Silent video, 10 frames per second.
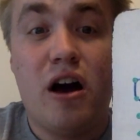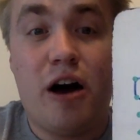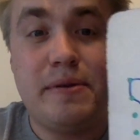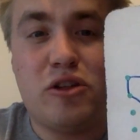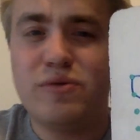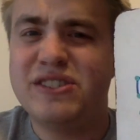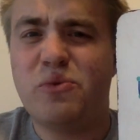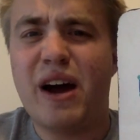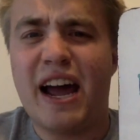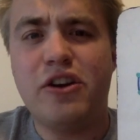Now the reason
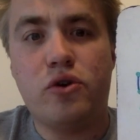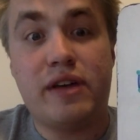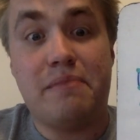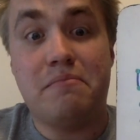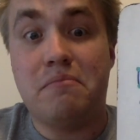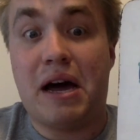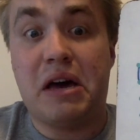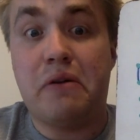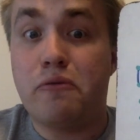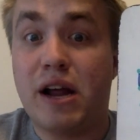why I know that
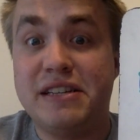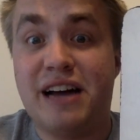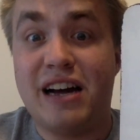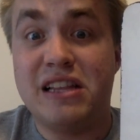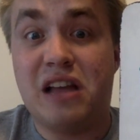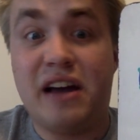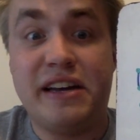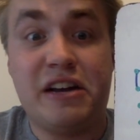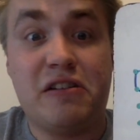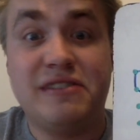my red dotted line
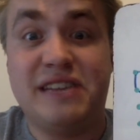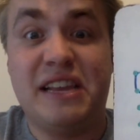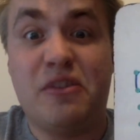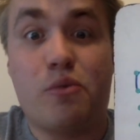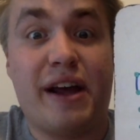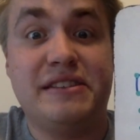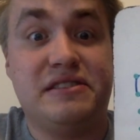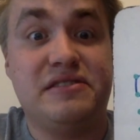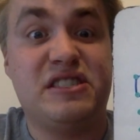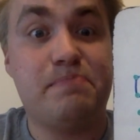here is in the right
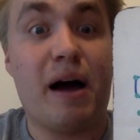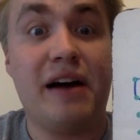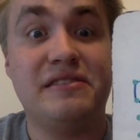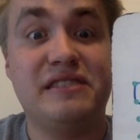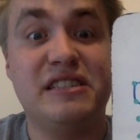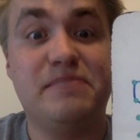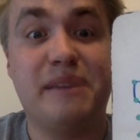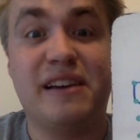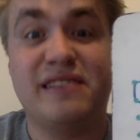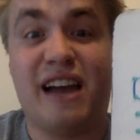spot is
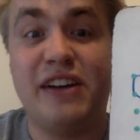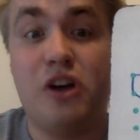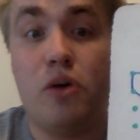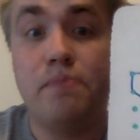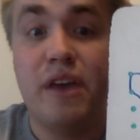because I know